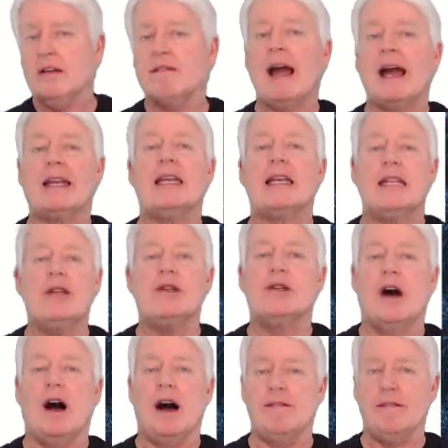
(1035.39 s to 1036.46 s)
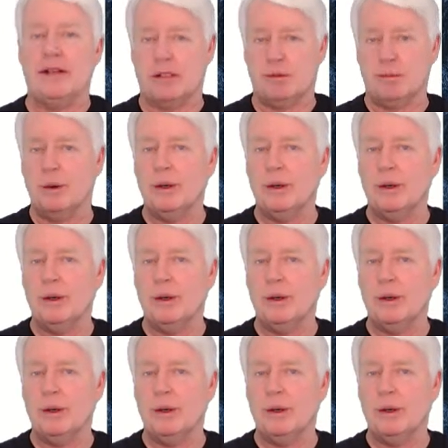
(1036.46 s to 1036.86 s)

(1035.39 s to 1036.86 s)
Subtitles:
In fact, in Utah, if it's